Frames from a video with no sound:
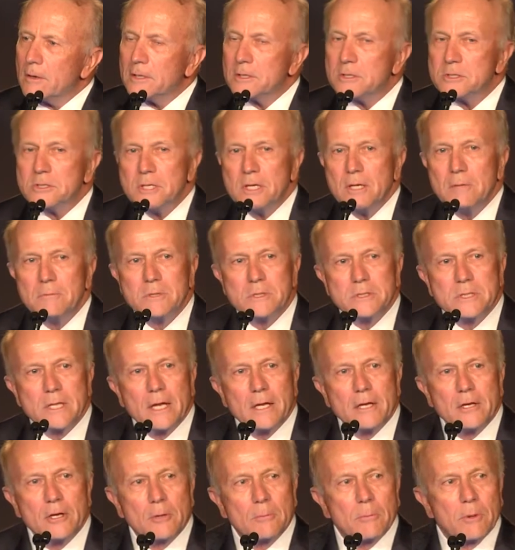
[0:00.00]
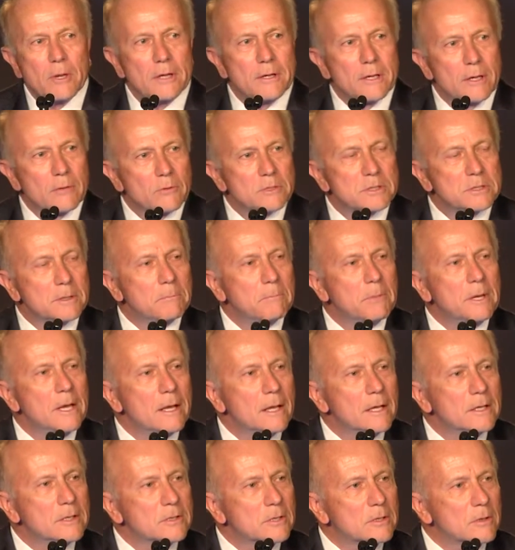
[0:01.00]
and his team designed an airplane that was
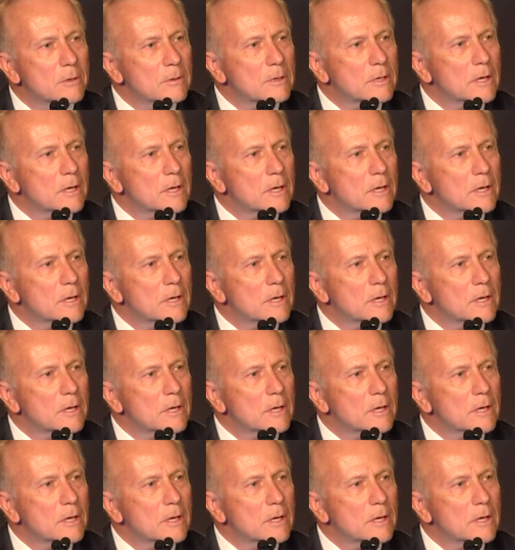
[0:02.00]
appealing to the